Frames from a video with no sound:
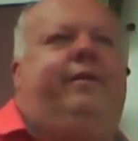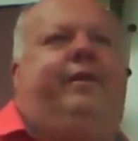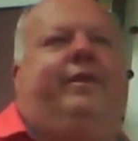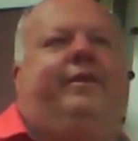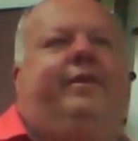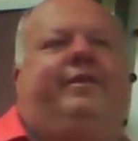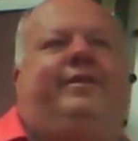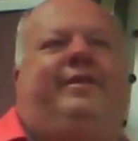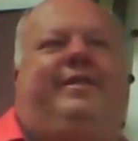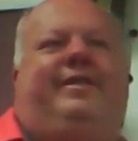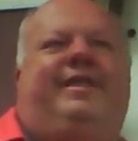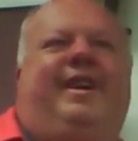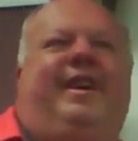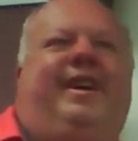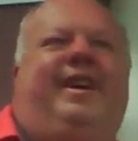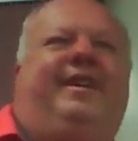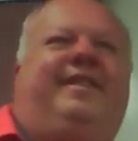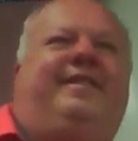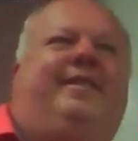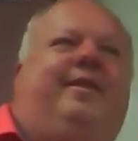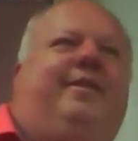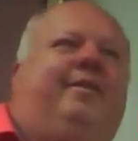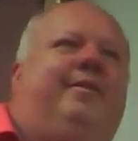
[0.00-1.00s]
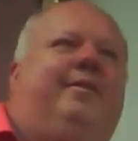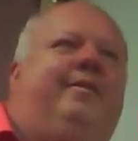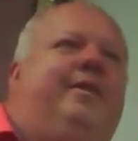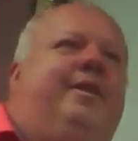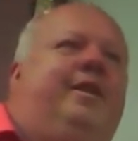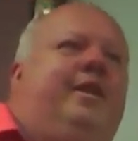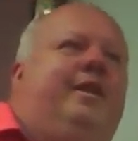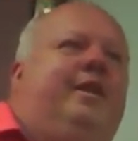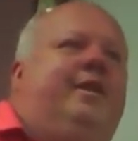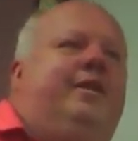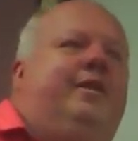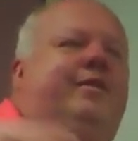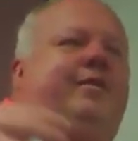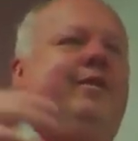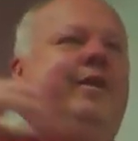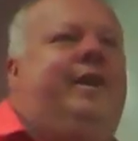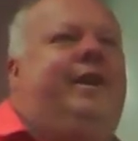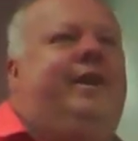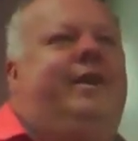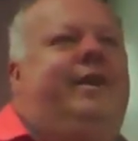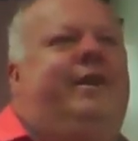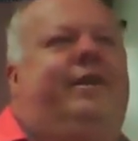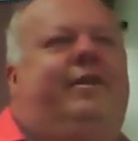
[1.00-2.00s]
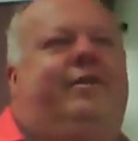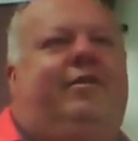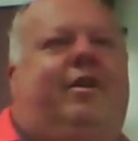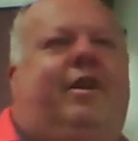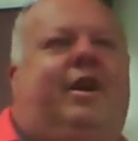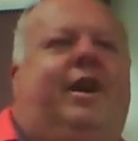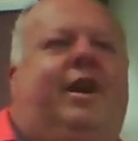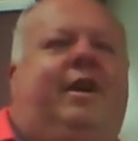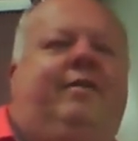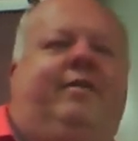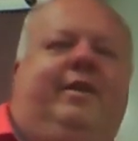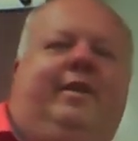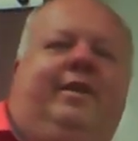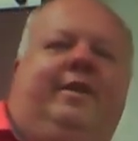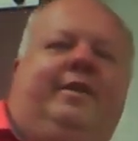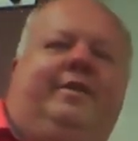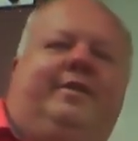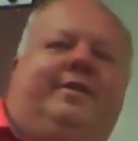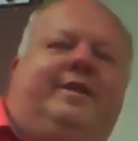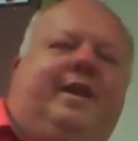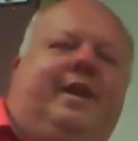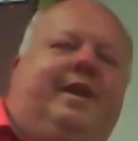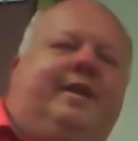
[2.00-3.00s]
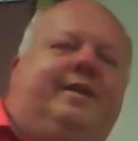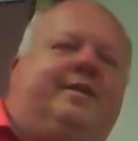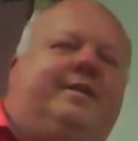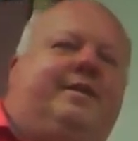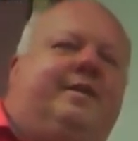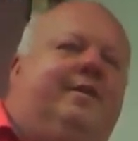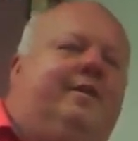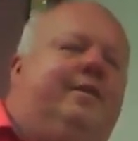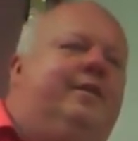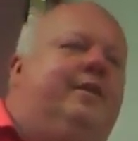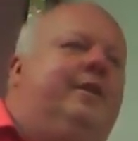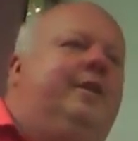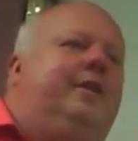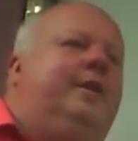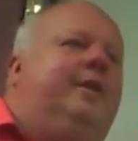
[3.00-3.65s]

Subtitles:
There's tests on drinking and driving. There's tests on